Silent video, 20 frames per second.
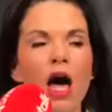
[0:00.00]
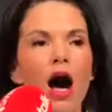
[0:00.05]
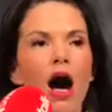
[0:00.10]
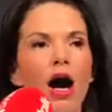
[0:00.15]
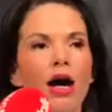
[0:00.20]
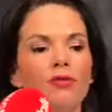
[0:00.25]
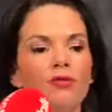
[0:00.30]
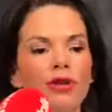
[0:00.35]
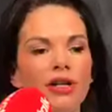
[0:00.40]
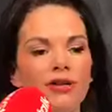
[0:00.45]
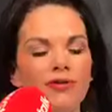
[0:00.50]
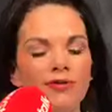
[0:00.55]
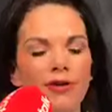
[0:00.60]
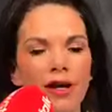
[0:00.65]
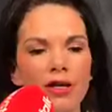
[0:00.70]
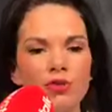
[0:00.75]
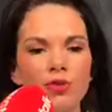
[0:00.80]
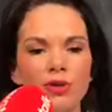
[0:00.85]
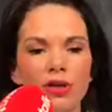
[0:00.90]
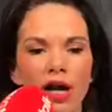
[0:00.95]
I really
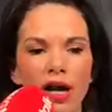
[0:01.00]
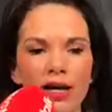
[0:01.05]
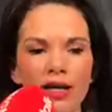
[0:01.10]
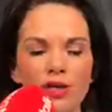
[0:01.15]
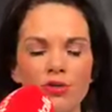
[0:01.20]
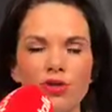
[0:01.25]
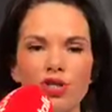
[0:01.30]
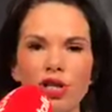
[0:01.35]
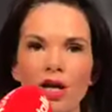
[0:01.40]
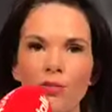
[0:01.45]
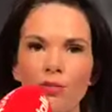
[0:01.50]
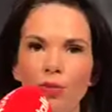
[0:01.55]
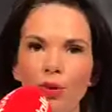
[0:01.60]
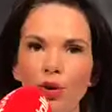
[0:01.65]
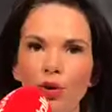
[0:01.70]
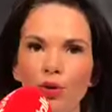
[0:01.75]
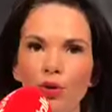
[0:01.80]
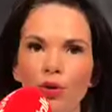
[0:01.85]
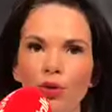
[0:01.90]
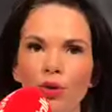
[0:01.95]
find when I use
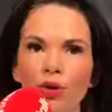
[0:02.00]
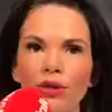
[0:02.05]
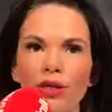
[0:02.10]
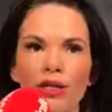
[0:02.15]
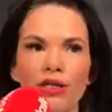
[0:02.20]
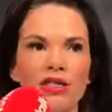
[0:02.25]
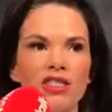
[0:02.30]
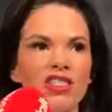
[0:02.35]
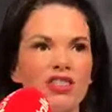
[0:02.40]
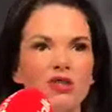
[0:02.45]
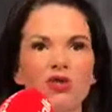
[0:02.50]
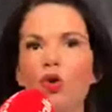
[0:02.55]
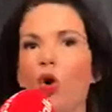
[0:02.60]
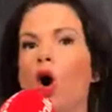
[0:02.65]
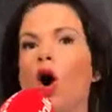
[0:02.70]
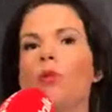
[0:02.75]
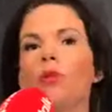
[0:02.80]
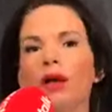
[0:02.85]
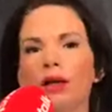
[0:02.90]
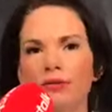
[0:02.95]
shampoo that's the
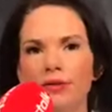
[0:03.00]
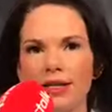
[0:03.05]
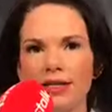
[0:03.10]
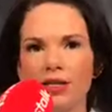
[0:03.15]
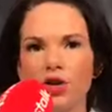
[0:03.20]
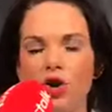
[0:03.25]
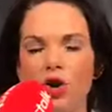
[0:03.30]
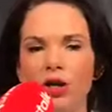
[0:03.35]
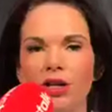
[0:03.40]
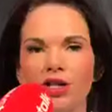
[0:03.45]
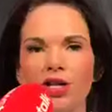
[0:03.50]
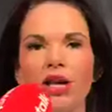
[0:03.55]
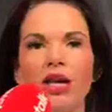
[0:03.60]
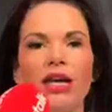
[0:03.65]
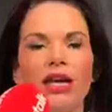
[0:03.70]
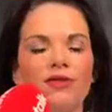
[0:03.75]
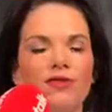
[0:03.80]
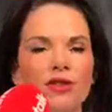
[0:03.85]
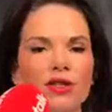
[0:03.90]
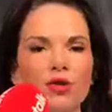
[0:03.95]
normal, let's call it,
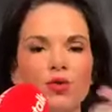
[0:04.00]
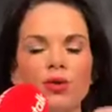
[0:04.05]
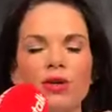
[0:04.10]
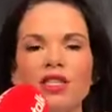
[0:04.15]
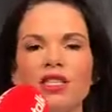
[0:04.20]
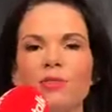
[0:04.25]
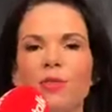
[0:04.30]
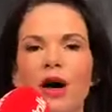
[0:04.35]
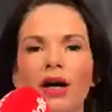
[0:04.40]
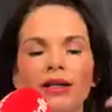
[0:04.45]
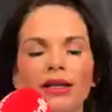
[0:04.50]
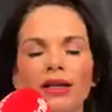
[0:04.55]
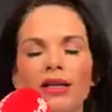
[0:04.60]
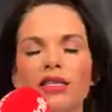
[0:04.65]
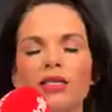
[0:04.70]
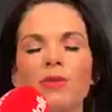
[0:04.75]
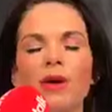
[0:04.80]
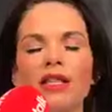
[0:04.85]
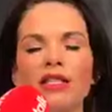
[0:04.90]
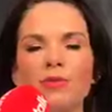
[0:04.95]
if you squeeze the bottle and it
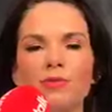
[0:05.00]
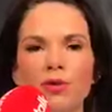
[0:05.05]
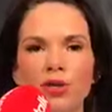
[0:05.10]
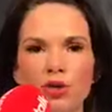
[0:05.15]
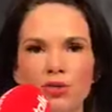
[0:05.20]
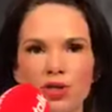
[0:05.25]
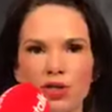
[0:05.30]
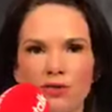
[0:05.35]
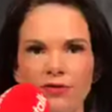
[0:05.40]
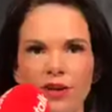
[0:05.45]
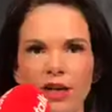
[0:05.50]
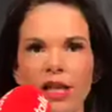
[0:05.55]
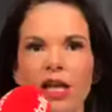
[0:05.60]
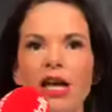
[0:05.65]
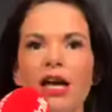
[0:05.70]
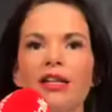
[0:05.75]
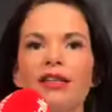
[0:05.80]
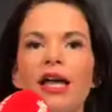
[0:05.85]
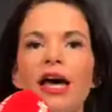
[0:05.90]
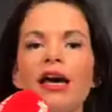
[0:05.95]
smells beautiful,
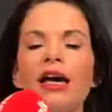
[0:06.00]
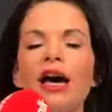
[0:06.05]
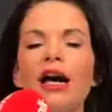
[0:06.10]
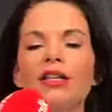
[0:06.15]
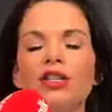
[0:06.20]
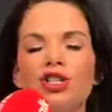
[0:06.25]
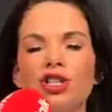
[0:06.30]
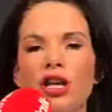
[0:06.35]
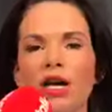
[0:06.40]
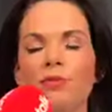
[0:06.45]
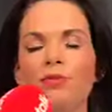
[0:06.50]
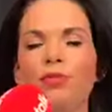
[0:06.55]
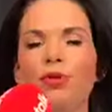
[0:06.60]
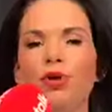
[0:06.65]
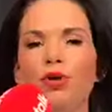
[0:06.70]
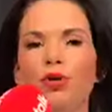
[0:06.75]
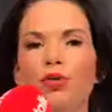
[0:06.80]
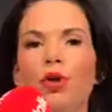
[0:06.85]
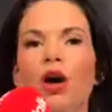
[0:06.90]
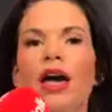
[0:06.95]
that kind of
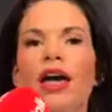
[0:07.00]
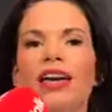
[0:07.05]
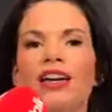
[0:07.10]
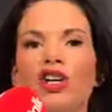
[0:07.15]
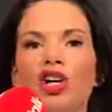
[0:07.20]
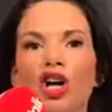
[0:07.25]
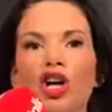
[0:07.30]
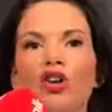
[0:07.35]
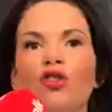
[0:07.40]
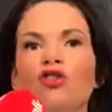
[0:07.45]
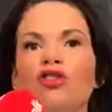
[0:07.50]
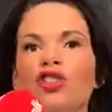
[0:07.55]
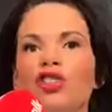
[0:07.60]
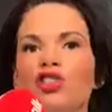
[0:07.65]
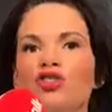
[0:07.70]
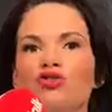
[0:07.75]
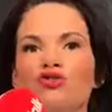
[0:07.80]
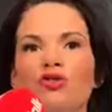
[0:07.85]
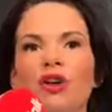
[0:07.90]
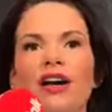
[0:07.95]
shampoo
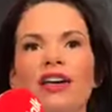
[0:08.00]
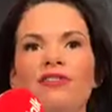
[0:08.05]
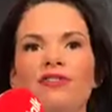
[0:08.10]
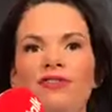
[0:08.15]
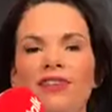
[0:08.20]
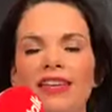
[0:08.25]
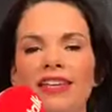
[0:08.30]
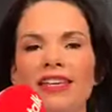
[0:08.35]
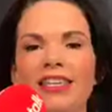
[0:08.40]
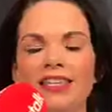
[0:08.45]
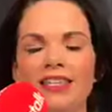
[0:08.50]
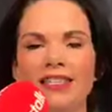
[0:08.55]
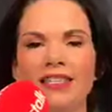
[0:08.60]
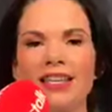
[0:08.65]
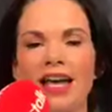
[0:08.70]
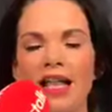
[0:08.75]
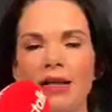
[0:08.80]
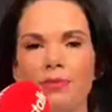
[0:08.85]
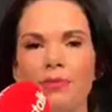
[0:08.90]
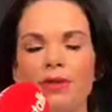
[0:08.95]
encourages dry, flaky
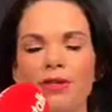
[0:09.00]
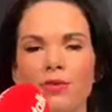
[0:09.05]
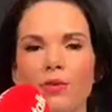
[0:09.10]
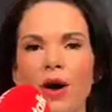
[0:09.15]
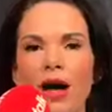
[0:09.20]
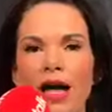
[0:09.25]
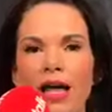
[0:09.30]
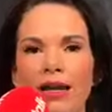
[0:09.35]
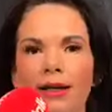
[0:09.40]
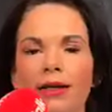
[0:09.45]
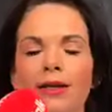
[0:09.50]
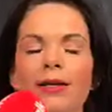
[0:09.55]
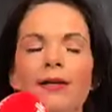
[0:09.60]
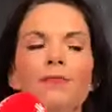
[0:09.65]
scalp as well.